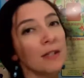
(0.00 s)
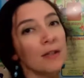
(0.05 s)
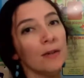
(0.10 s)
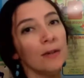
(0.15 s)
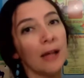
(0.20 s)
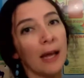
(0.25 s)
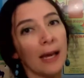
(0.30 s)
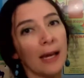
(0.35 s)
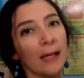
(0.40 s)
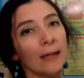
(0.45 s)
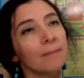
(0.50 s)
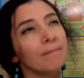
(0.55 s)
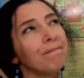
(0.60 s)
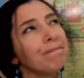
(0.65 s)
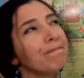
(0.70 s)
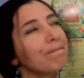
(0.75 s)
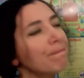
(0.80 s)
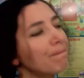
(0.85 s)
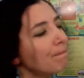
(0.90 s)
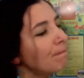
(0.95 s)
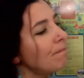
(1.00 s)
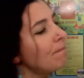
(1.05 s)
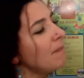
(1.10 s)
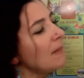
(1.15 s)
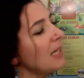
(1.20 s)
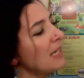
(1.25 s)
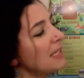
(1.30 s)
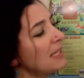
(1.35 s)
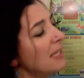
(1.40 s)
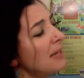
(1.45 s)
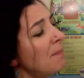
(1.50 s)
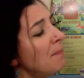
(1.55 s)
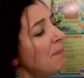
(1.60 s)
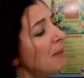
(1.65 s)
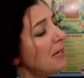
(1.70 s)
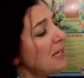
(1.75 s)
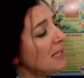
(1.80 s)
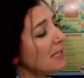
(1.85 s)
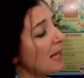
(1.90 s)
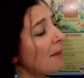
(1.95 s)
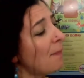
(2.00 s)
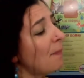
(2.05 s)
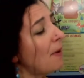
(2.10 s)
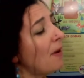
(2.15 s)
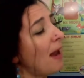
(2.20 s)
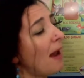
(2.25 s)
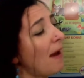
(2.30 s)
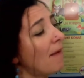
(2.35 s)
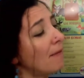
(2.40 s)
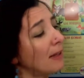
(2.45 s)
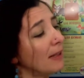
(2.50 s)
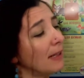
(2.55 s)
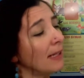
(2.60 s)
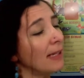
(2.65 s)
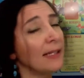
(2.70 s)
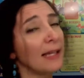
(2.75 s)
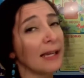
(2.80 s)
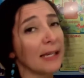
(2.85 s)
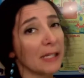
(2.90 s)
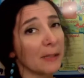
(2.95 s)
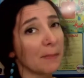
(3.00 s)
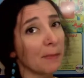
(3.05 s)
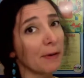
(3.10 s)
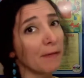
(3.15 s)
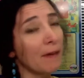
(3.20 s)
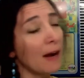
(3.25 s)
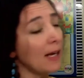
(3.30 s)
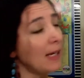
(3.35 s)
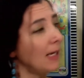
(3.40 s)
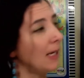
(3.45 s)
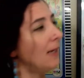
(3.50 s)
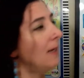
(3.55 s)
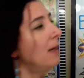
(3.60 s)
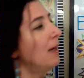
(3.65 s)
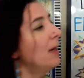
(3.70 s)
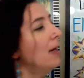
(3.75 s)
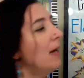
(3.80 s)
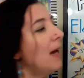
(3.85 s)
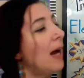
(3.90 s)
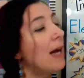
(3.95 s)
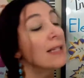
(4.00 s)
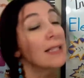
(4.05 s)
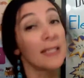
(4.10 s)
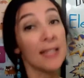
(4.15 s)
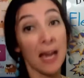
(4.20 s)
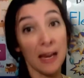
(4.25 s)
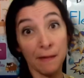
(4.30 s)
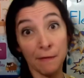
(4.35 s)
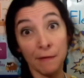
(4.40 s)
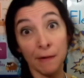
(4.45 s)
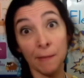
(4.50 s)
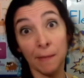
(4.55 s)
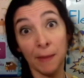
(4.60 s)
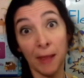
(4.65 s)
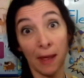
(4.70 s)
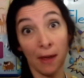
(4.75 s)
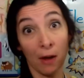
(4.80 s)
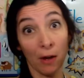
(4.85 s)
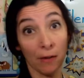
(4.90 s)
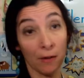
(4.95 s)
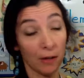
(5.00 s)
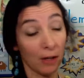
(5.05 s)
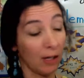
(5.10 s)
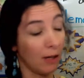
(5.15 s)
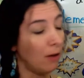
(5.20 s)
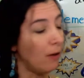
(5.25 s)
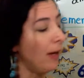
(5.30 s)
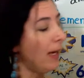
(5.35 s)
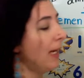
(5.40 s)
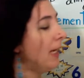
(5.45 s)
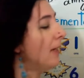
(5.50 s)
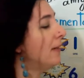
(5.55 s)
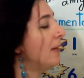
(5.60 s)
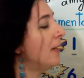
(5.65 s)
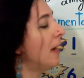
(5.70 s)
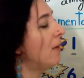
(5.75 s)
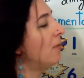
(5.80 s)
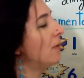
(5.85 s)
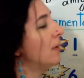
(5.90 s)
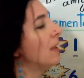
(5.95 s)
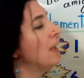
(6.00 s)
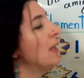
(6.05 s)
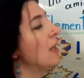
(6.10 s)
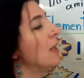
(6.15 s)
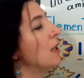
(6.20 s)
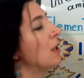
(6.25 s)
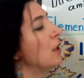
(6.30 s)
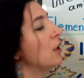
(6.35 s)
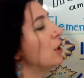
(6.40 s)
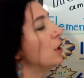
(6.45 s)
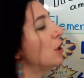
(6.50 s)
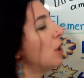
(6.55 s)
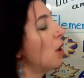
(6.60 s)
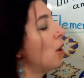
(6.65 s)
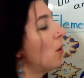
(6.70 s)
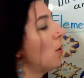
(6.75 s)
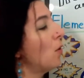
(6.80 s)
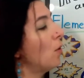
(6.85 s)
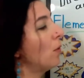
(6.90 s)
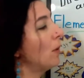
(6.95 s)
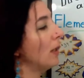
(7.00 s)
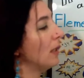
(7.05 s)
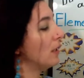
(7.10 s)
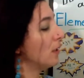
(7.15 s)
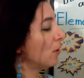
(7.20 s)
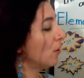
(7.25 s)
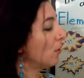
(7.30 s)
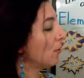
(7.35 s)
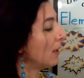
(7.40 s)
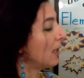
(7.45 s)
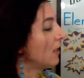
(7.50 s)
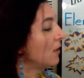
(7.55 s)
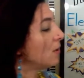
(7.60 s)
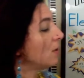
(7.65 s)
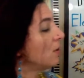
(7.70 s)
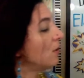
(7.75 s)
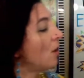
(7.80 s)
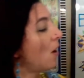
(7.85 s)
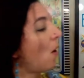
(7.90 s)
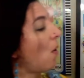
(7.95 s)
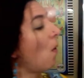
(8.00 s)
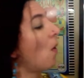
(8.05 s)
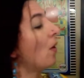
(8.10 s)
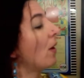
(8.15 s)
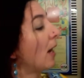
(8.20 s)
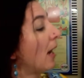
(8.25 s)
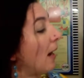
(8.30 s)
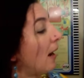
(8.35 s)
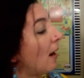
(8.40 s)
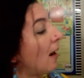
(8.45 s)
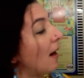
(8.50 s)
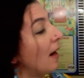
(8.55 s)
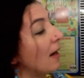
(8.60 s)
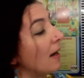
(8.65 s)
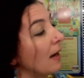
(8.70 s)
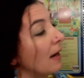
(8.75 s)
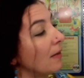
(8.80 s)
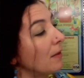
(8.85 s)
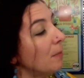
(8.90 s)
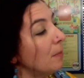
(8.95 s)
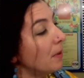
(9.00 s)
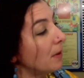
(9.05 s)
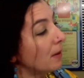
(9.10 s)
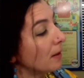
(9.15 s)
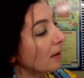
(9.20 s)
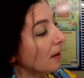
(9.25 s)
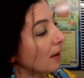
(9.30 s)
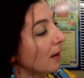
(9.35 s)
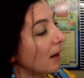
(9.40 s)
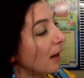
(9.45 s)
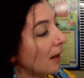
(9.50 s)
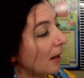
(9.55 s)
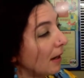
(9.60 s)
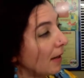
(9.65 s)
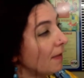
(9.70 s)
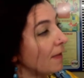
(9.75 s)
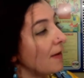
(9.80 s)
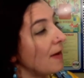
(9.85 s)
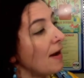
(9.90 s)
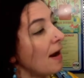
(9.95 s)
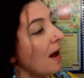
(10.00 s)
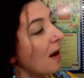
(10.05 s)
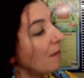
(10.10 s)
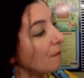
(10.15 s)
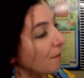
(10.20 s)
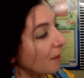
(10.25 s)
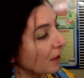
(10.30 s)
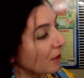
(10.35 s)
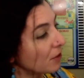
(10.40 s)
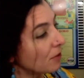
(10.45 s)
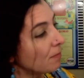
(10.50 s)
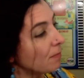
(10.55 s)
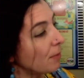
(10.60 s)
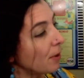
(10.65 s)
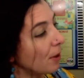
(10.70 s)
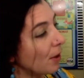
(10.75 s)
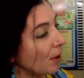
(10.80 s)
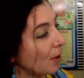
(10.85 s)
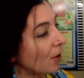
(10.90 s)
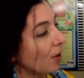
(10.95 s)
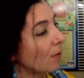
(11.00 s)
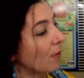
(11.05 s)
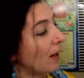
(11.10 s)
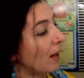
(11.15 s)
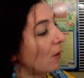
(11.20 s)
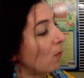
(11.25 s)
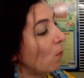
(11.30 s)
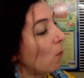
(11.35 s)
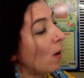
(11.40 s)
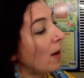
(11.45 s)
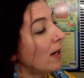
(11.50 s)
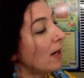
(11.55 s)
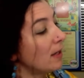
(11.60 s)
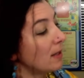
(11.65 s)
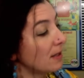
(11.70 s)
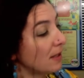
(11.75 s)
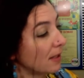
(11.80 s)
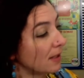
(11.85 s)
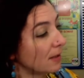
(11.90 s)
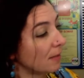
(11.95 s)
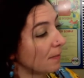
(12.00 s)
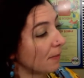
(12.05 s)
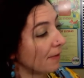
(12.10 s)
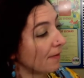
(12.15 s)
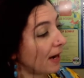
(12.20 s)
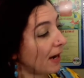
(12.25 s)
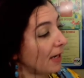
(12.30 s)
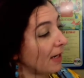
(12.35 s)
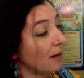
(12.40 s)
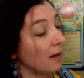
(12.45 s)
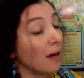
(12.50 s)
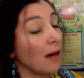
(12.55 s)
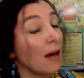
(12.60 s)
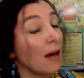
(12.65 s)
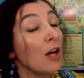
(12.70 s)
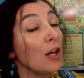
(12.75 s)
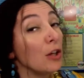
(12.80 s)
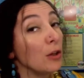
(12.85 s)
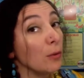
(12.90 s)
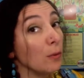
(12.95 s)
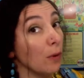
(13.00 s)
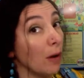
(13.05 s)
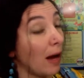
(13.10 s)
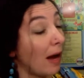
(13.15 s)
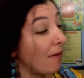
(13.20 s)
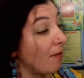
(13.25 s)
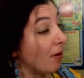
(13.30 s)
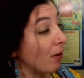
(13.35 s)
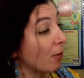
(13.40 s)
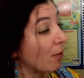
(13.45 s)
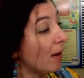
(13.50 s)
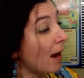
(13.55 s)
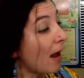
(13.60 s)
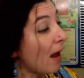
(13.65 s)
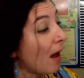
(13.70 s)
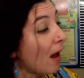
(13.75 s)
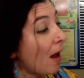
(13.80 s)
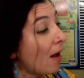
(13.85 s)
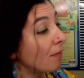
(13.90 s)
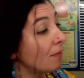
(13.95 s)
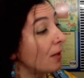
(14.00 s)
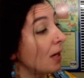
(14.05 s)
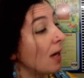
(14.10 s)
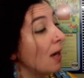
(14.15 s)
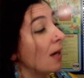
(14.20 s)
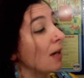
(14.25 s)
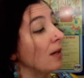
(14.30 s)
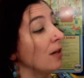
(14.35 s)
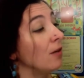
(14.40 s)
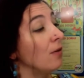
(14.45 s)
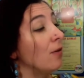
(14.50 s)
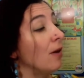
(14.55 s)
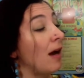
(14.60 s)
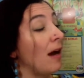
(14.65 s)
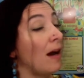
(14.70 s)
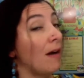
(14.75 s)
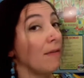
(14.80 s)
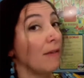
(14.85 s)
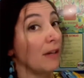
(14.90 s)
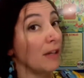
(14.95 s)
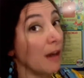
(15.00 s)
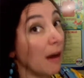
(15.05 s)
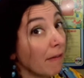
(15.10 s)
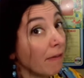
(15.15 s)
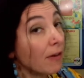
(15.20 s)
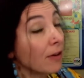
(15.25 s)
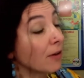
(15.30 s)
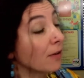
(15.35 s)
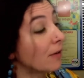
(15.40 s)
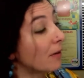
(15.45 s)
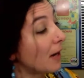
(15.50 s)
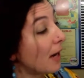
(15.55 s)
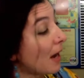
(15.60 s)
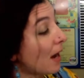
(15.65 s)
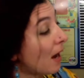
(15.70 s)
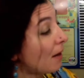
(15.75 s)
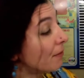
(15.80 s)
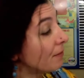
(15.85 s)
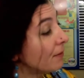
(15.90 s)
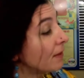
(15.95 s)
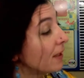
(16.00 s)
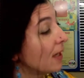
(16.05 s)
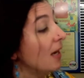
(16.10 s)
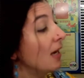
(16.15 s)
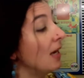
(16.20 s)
you like step by step on everything that is provided, aside from the other little handout. So it's great to know, okay, I got the book, I got the nonfiction book, great. What else is provided? You have a craft, you have another craft,